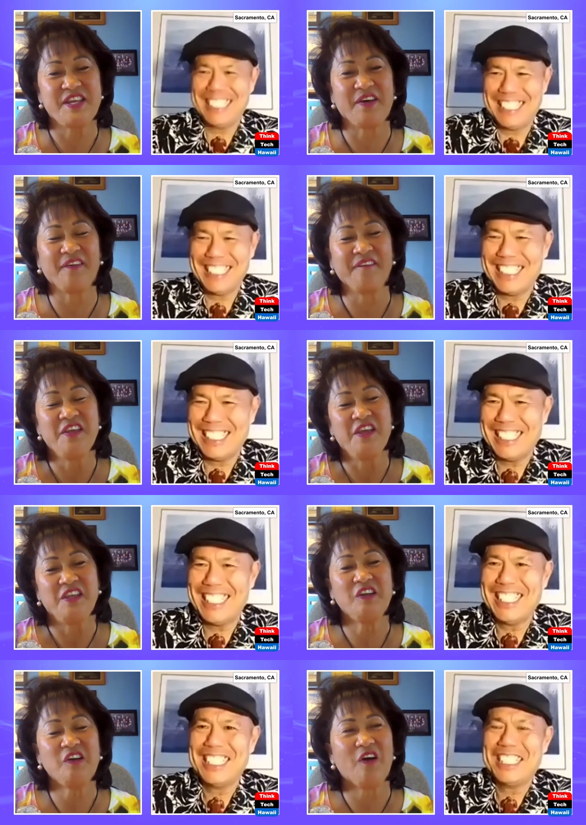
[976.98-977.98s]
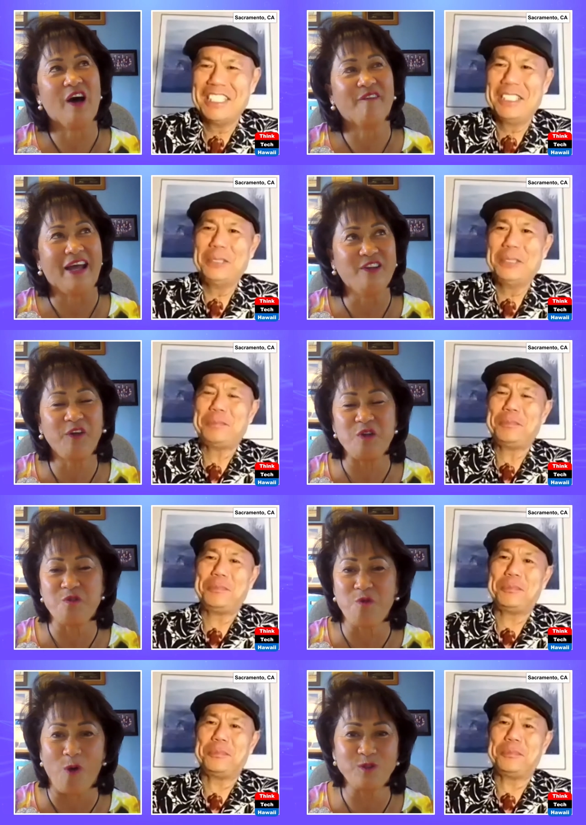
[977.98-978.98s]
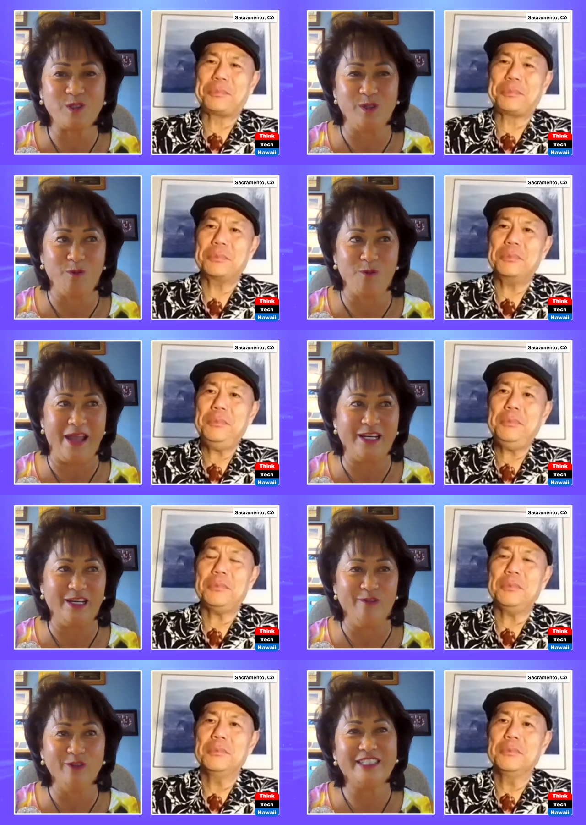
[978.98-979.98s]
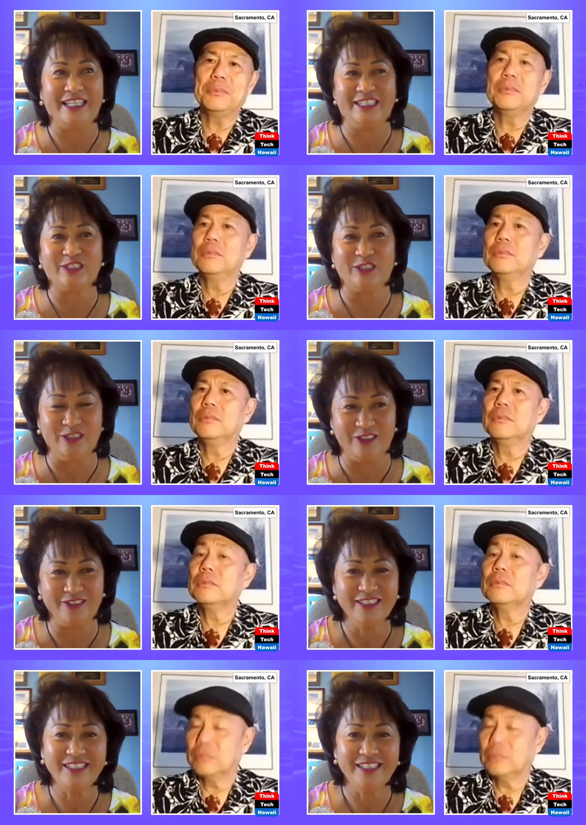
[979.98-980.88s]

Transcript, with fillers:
Speaker 1: so, you know, um, I know you rose to the rank of lieutenant colonel.